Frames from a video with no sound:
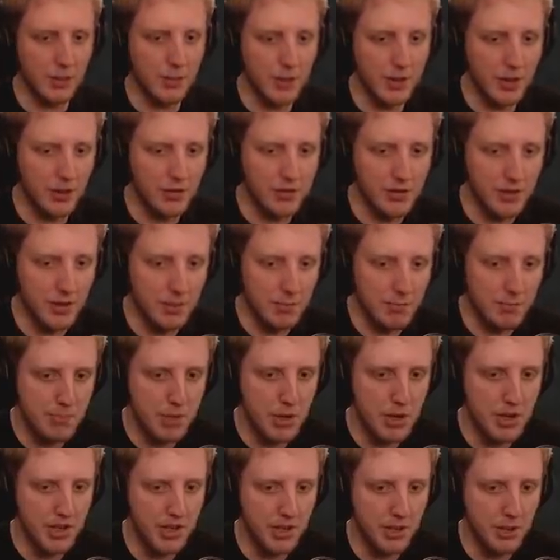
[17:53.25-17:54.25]
oh my god, Phil, you're
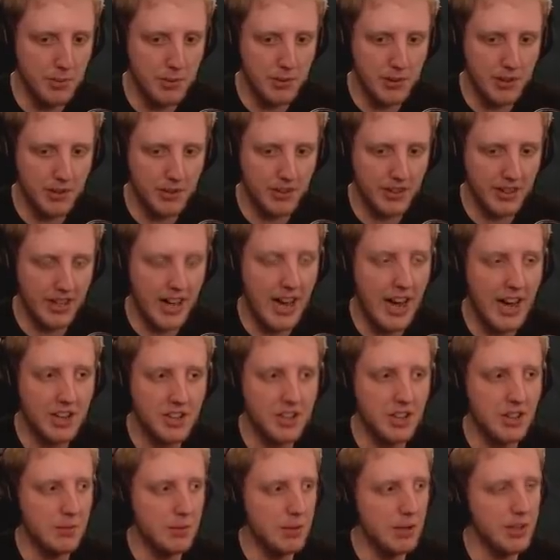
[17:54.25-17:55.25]
burning up. And I was like,
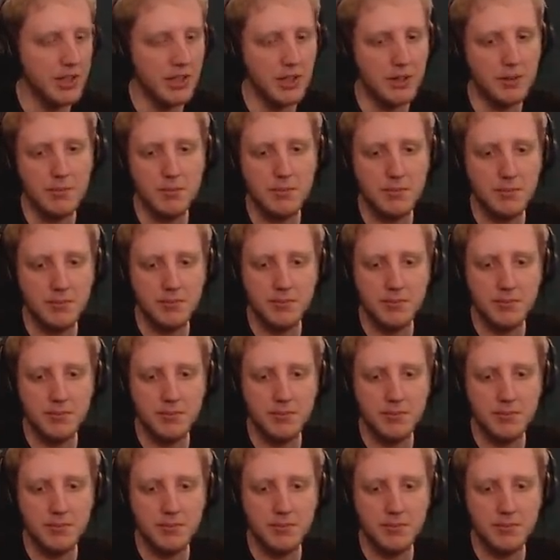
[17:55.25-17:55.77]
actually burning up.